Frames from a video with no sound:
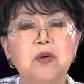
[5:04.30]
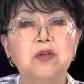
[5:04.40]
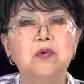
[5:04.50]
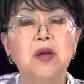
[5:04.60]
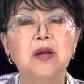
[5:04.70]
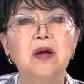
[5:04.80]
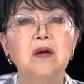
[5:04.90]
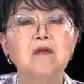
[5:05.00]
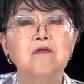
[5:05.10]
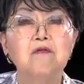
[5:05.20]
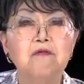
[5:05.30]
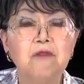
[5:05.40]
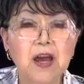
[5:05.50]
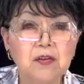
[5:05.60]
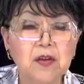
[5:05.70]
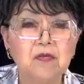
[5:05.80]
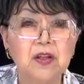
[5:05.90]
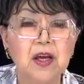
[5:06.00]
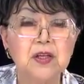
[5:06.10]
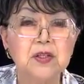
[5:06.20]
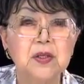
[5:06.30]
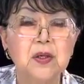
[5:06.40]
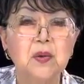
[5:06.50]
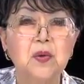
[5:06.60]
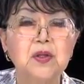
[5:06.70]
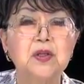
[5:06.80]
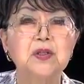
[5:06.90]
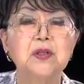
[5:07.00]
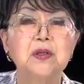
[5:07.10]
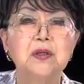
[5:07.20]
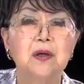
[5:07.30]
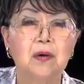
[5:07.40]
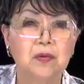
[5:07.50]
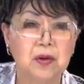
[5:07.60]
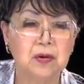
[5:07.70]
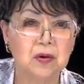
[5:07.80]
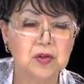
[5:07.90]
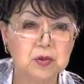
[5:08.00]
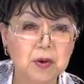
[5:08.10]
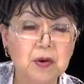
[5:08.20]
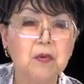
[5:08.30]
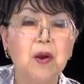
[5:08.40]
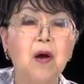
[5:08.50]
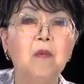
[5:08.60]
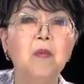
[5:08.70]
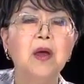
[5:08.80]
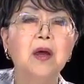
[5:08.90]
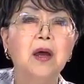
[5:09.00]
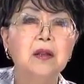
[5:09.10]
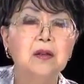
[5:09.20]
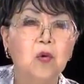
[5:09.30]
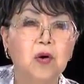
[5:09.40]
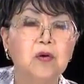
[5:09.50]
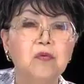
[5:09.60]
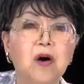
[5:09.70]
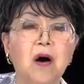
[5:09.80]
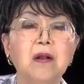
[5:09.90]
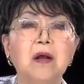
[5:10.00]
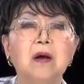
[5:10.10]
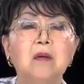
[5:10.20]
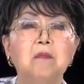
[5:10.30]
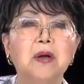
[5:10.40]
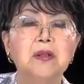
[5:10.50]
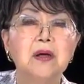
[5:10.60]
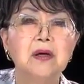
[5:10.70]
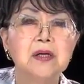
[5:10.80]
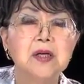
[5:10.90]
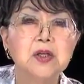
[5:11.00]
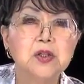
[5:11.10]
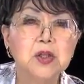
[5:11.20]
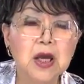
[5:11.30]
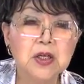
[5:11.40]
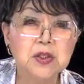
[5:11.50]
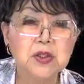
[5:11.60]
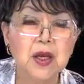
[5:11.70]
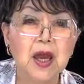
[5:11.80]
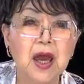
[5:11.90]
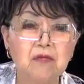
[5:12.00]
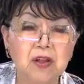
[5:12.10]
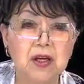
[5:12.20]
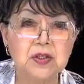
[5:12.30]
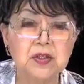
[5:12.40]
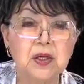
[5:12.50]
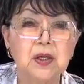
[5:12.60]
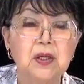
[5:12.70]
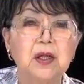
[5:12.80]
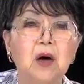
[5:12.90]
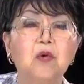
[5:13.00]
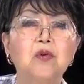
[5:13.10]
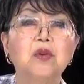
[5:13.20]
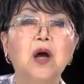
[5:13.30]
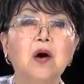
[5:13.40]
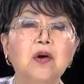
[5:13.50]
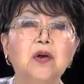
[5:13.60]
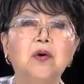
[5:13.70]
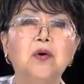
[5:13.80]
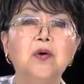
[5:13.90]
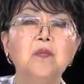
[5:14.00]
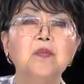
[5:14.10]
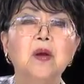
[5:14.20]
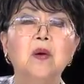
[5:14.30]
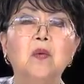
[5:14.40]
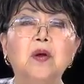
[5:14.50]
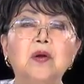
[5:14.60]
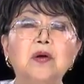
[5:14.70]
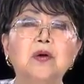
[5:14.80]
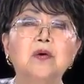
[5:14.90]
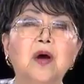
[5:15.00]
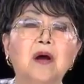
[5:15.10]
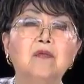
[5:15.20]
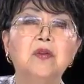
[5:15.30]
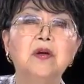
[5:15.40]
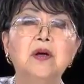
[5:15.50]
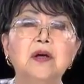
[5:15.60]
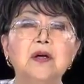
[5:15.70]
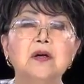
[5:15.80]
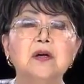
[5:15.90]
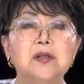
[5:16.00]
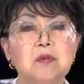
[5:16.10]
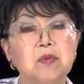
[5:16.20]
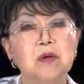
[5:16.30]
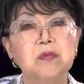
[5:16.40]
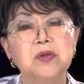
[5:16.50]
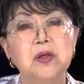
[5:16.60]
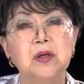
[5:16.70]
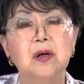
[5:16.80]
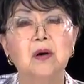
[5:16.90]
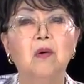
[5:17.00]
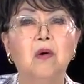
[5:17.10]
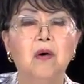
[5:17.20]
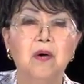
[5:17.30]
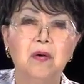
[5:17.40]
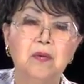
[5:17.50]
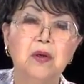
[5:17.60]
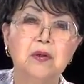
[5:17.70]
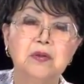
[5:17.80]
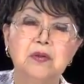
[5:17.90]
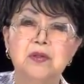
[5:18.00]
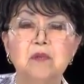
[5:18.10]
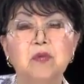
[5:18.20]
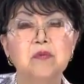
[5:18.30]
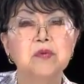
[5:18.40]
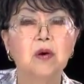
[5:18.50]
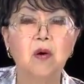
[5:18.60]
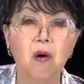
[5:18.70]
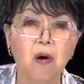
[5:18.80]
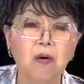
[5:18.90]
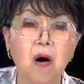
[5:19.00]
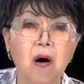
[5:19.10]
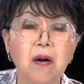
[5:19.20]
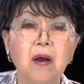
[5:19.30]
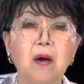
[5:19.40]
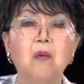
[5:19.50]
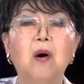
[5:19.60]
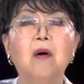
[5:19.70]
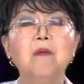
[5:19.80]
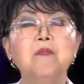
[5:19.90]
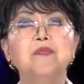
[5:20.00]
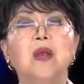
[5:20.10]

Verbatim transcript: between faith evidence which is on the spirit realm and the word of god but sense evidence that will tell you whether you have the symptoms or it, symptoms are all gone well